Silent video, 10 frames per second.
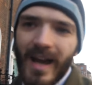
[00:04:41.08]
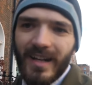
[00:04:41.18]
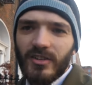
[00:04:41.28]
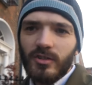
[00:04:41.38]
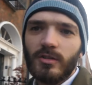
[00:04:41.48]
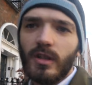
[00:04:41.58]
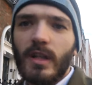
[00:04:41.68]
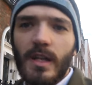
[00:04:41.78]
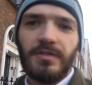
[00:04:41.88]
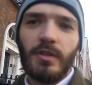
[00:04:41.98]
And it's nothing
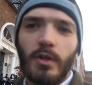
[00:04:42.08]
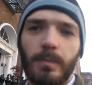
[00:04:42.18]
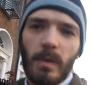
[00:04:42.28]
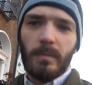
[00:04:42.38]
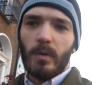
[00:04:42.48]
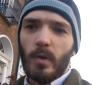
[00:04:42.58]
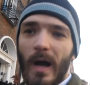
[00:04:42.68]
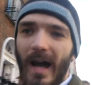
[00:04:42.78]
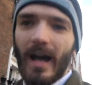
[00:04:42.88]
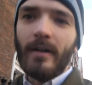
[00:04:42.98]
against those people who
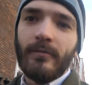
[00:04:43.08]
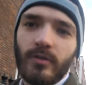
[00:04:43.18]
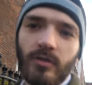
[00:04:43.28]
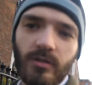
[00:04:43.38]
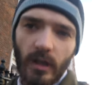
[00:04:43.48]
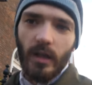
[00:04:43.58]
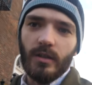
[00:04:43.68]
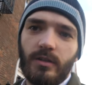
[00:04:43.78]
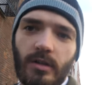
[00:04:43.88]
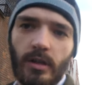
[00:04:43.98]
have done
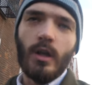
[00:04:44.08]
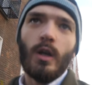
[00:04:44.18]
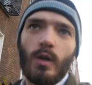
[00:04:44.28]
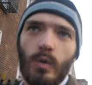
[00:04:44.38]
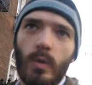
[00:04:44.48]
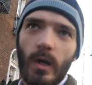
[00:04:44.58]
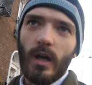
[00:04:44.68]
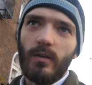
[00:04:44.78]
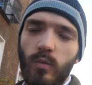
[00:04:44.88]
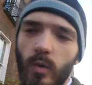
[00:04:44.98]
that, who
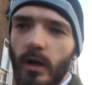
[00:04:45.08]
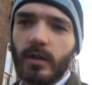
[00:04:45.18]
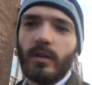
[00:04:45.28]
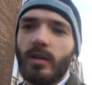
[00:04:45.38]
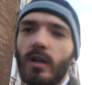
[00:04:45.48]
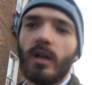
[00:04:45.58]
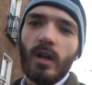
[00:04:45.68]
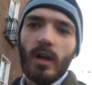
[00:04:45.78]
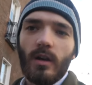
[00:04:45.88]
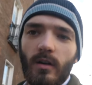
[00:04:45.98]
have worked
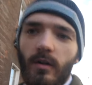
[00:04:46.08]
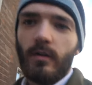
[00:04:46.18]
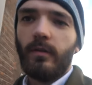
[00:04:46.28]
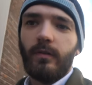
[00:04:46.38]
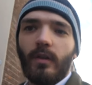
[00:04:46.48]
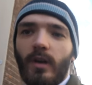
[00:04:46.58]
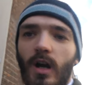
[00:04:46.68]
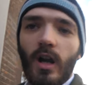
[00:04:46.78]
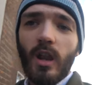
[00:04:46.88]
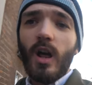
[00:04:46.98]
for
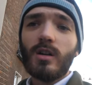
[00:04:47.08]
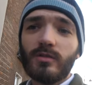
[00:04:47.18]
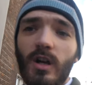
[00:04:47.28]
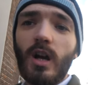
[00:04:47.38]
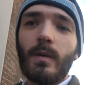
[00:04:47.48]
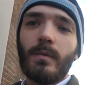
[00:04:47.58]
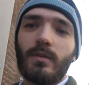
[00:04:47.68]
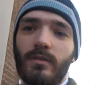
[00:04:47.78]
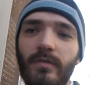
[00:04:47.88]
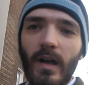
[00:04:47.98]
a long time
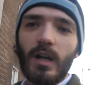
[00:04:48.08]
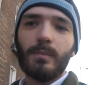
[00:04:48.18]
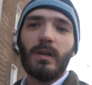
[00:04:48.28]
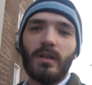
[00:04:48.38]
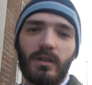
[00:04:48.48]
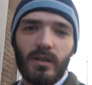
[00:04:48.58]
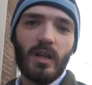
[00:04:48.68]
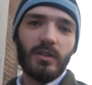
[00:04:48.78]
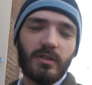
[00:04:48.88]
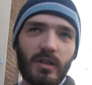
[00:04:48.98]
in developing
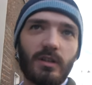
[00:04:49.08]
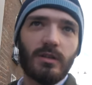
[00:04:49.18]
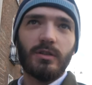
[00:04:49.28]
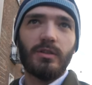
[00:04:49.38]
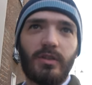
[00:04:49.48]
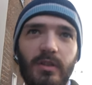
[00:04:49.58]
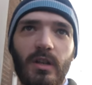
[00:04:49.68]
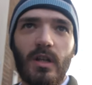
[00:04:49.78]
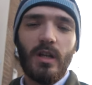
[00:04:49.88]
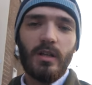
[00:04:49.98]
their skills
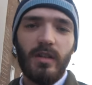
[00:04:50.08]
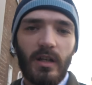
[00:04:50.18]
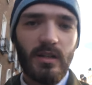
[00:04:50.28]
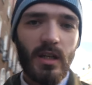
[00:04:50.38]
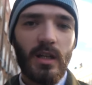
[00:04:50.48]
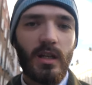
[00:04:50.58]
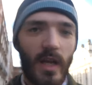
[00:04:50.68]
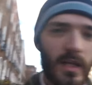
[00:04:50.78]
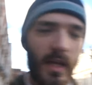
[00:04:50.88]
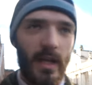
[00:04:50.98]
and technique,
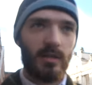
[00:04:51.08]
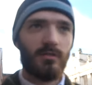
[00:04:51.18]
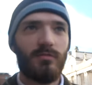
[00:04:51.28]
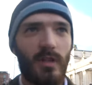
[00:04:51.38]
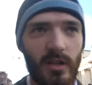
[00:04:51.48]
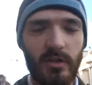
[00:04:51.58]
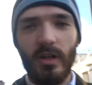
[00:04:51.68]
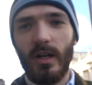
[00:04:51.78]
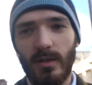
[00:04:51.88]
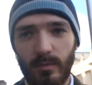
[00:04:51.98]
and then they
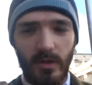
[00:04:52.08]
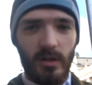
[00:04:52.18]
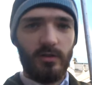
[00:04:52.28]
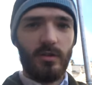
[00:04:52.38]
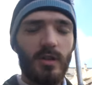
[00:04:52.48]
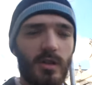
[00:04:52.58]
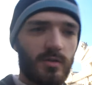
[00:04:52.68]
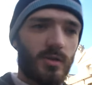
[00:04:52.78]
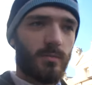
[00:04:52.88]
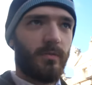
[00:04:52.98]
decide to bring it to the
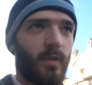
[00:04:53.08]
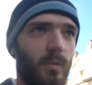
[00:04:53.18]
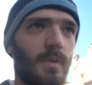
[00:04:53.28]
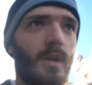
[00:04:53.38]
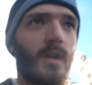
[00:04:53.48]
YouTube form.